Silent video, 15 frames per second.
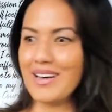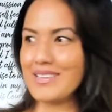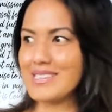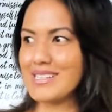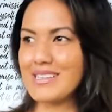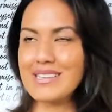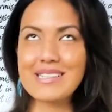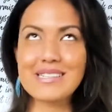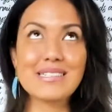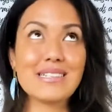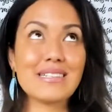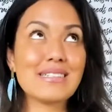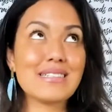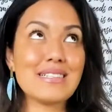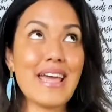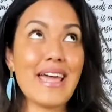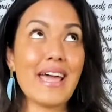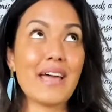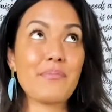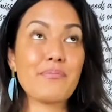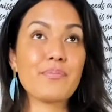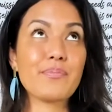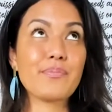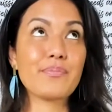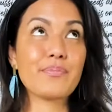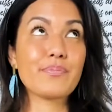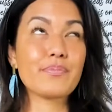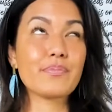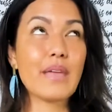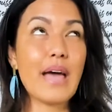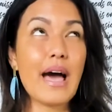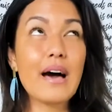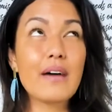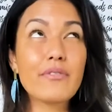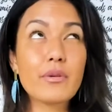till date, have